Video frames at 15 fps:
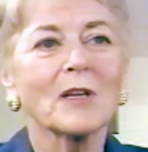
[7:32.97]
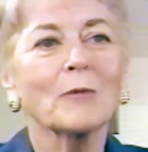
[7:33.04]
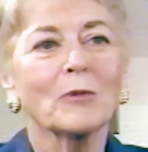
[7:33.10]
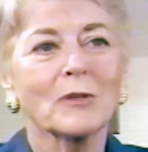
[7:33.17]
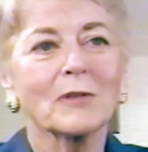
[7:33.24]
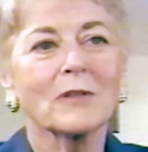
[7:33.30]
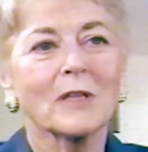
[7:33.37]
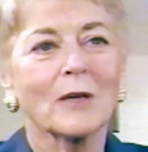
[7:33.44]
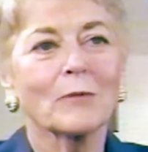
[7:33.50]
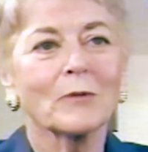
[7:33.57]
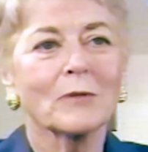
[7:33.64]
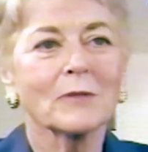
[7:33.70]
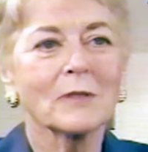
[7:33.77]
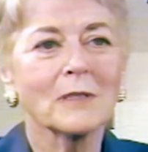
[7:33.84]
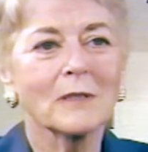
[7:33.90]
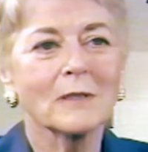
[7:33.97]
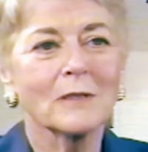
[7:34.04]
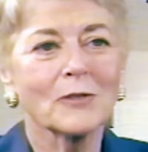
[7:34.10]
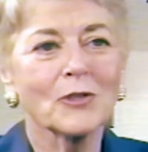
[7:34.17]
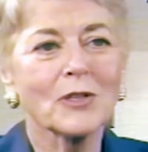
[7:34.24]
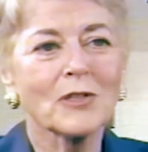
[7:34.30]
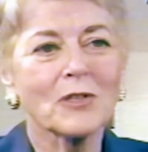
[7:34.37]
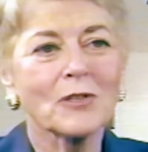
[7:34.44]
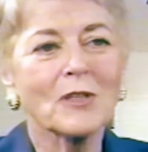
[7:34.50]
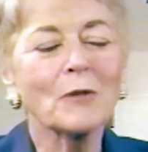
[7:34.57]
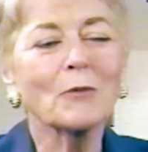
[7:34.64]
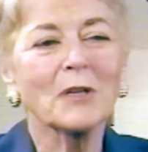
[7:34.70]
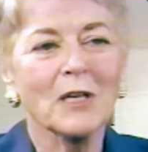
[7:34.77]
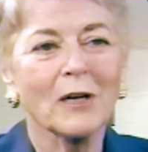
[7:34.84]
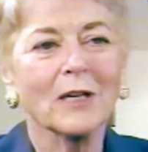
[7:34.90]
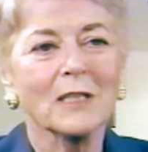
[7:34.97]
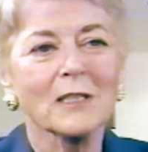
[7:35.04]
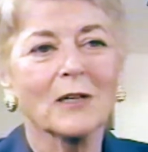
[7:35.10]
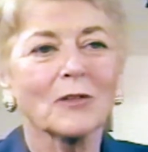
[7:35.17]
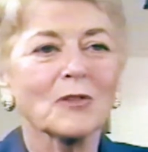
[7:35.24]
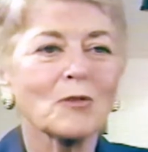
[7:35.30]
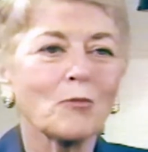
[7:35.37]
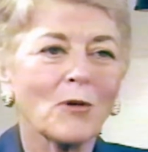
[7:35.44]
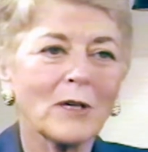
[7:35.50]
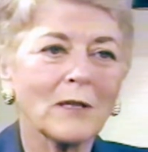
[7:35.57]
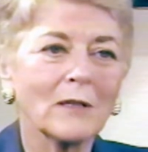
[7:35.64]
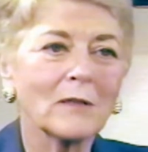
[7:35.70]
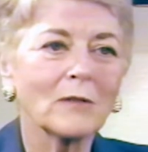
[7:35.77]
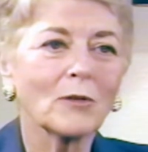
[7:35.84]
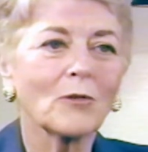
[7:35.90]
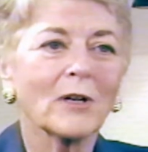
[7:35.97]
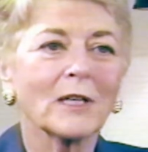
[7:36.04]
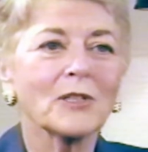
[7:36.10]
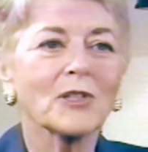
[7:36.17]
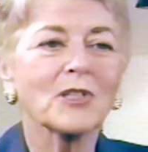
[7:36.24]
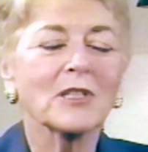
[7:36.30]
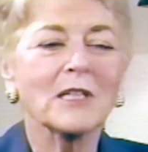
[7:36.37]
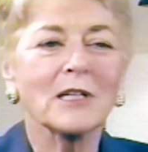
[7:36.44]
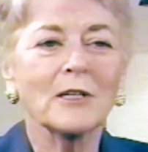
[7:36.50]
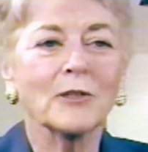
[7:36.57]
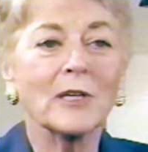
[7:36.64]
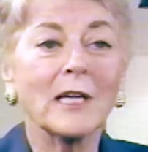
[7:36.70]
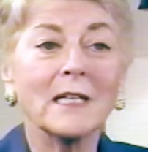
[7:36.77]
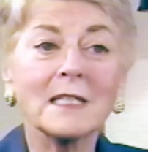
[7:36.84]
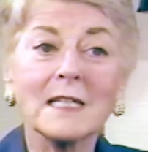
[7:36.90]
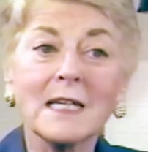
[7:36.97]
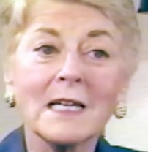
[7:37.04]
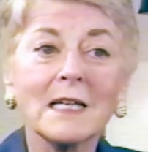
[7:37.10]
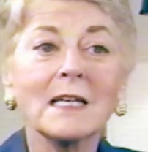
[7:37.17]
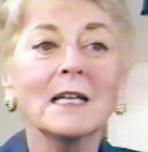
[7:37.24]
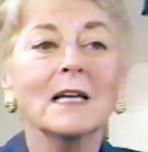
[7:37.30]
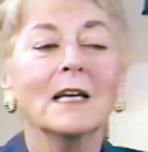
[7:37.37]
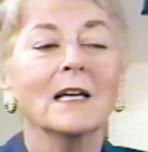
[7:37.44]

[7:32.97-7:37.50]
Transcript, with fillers: They were, they were just, they were young adults. One, mm-hmm. Laura just turned eighteen.